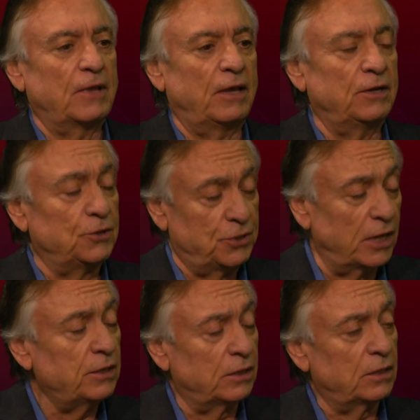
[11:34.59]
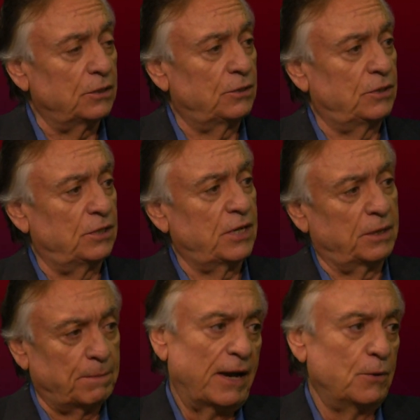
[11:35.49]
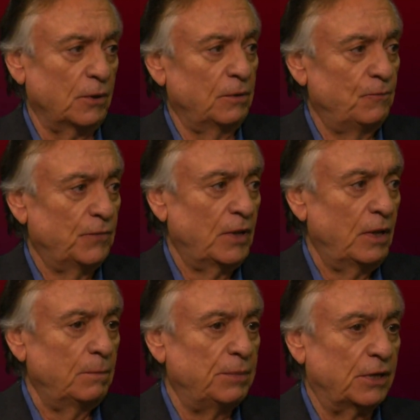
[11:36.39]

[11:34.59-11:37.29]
an agenda to take power mm -hmm.